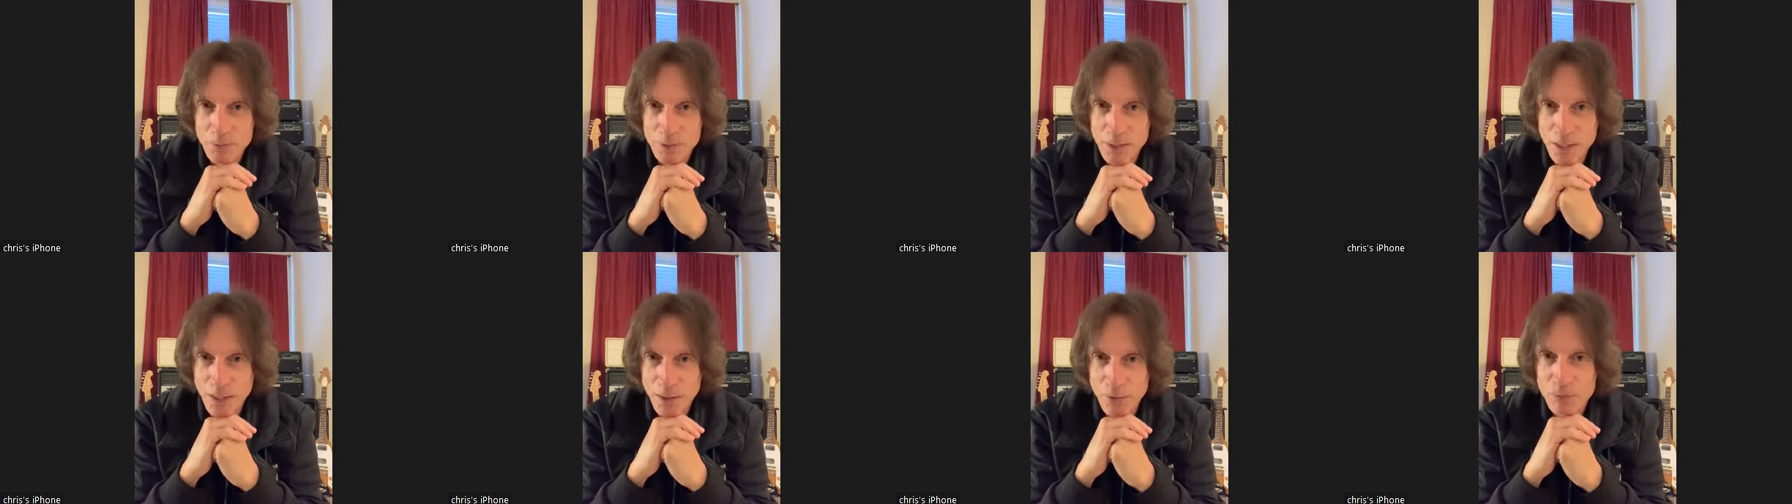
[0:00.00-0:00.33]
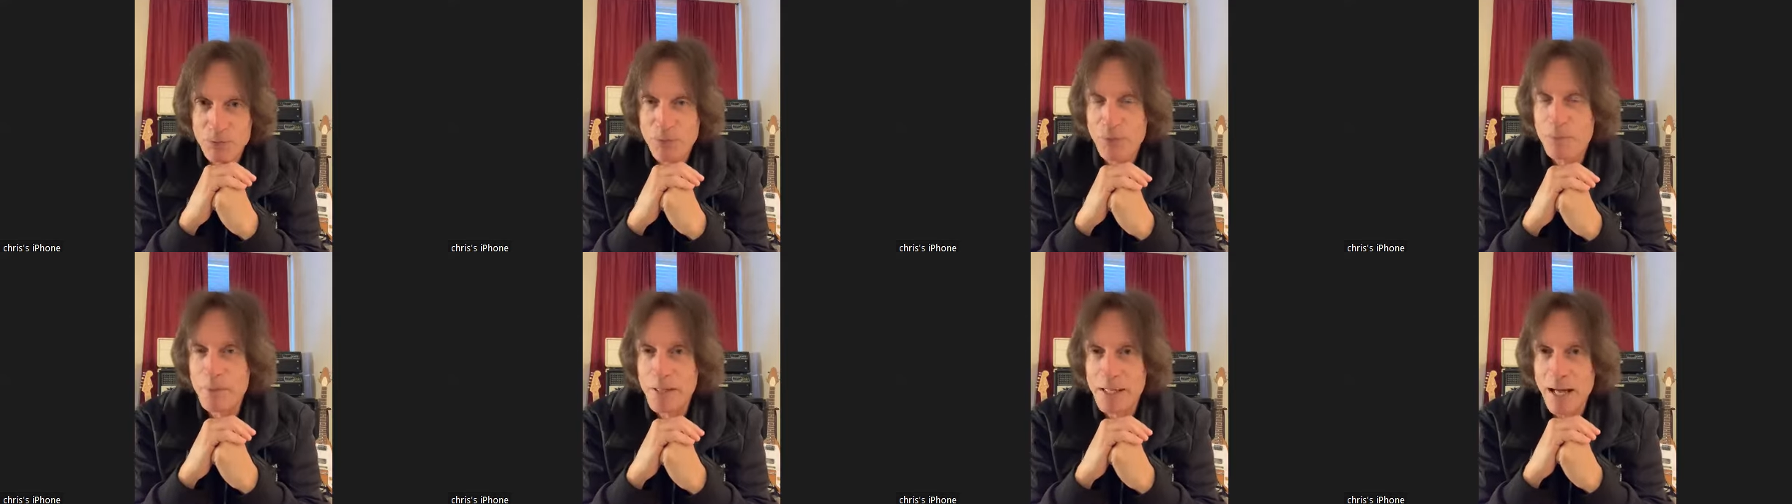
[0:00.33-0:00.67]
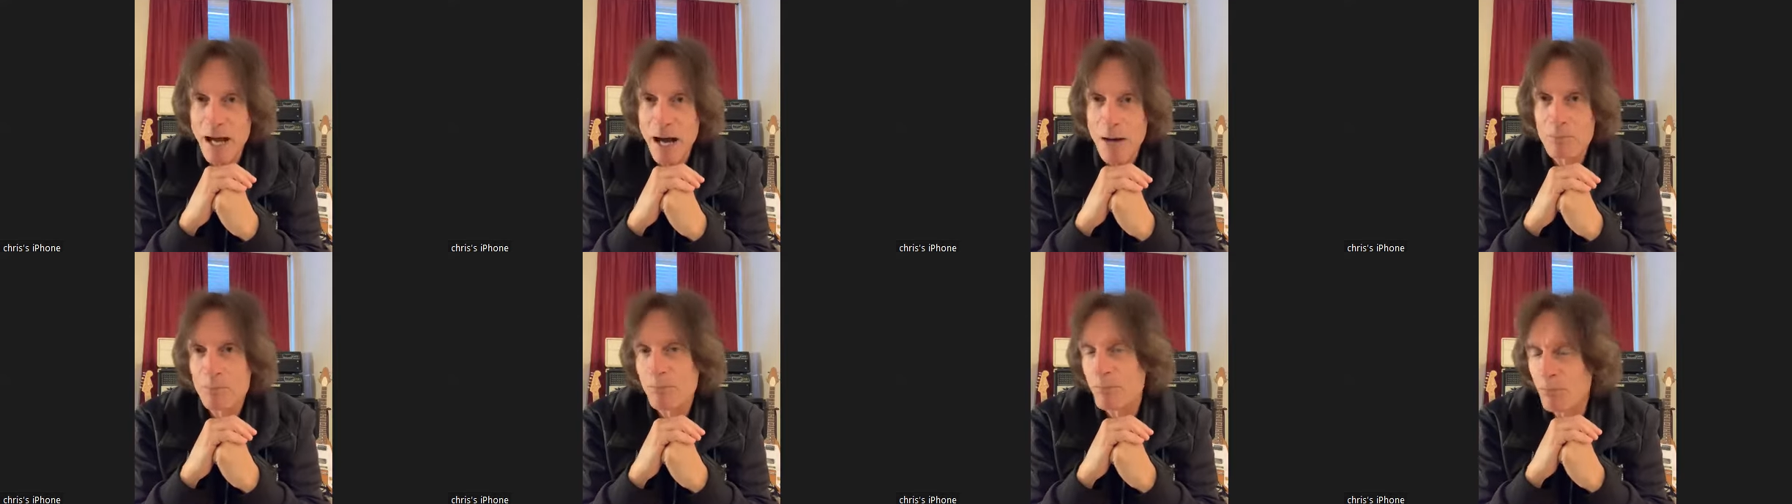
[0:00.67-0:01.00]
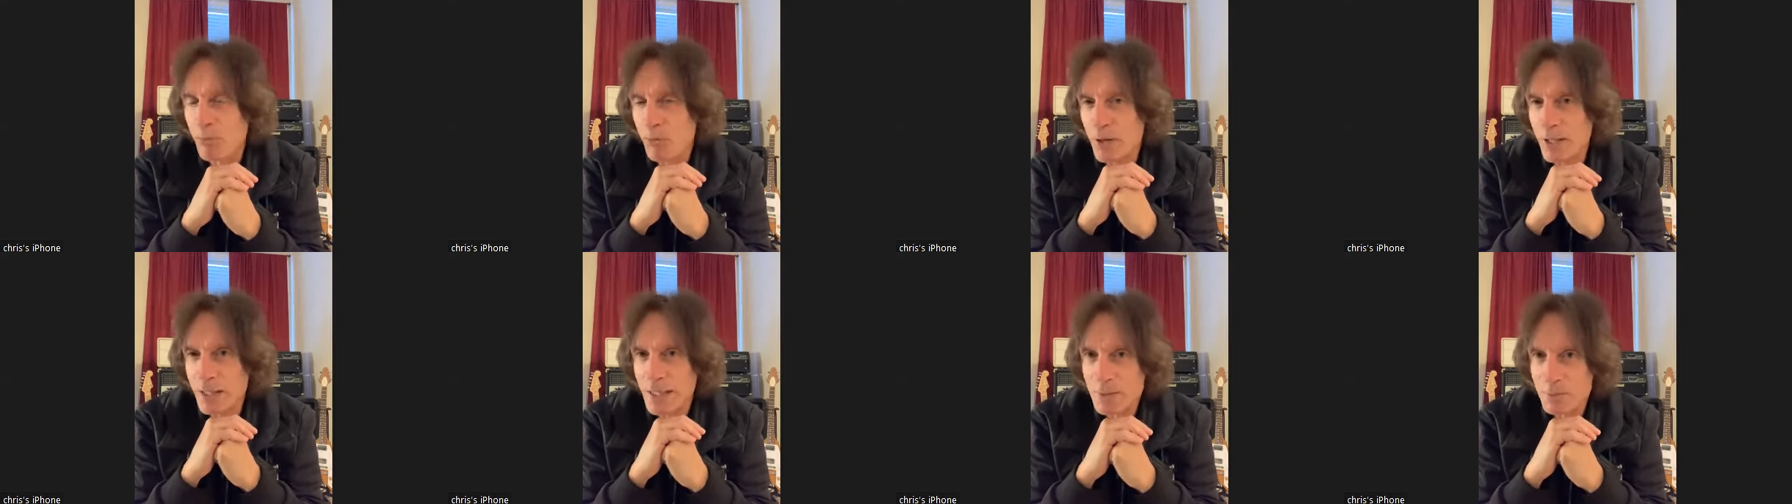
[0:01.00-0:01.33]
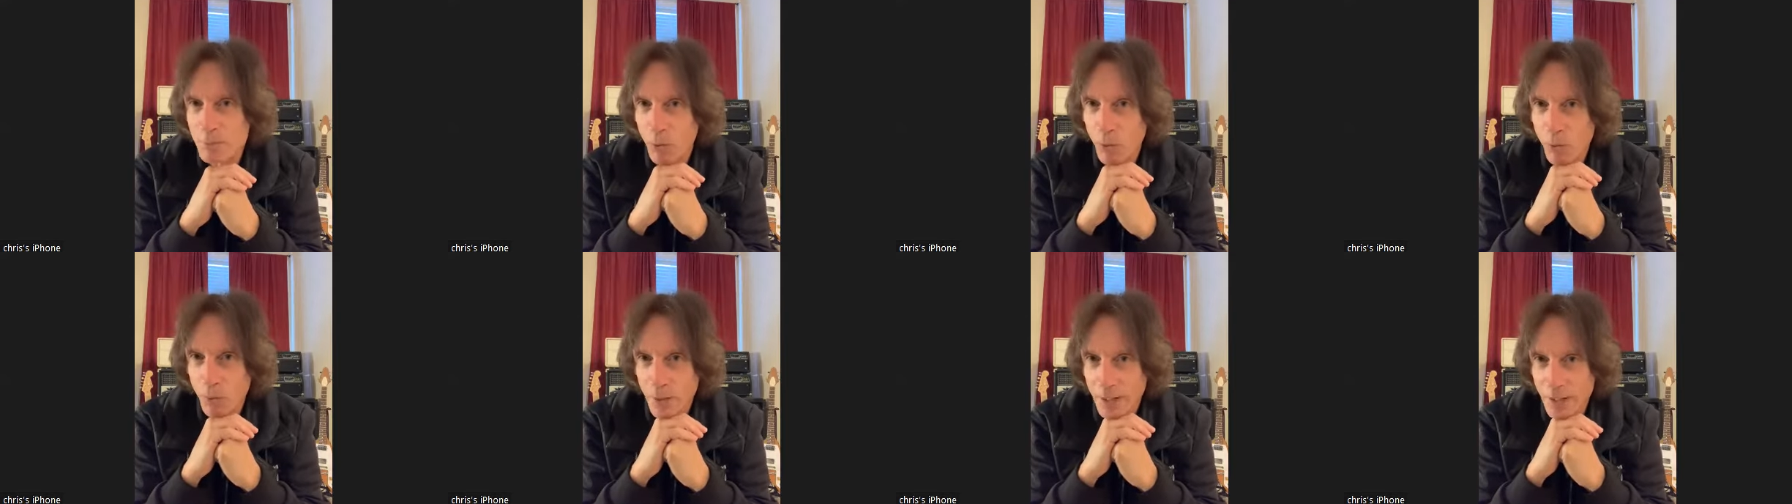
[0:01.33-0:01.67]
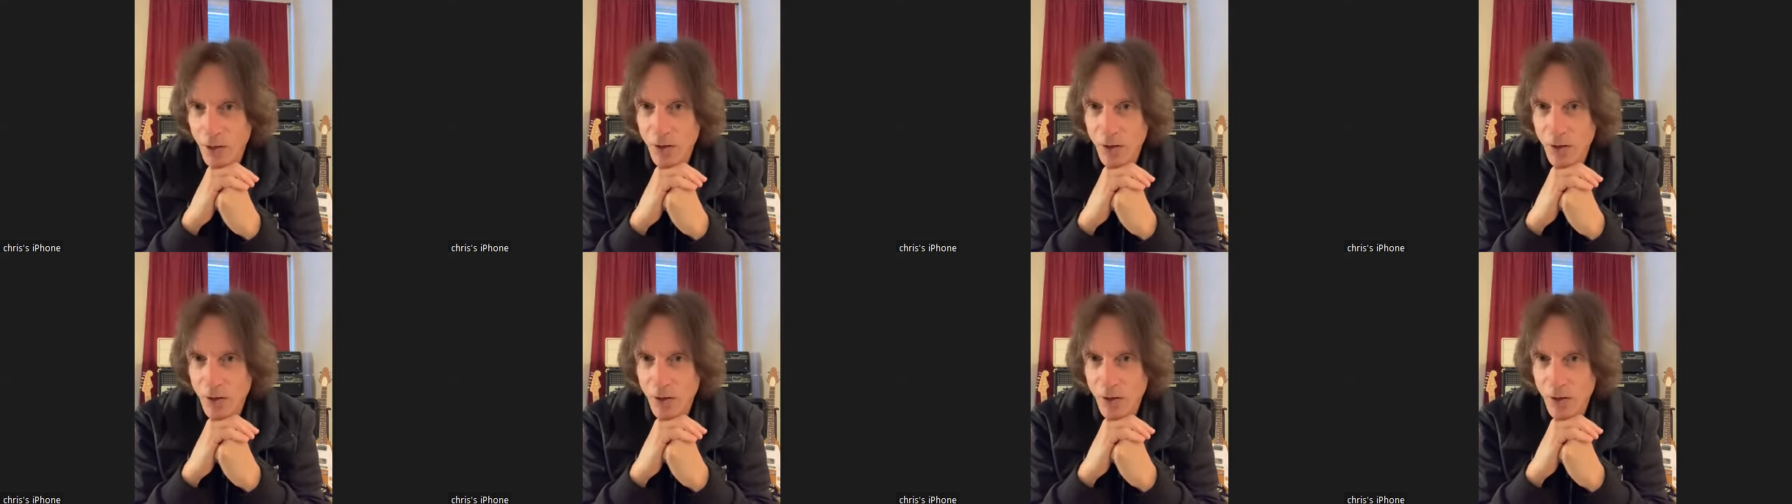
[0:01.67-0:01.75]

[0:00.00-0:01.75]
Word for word: You know, for me, I'm really boring.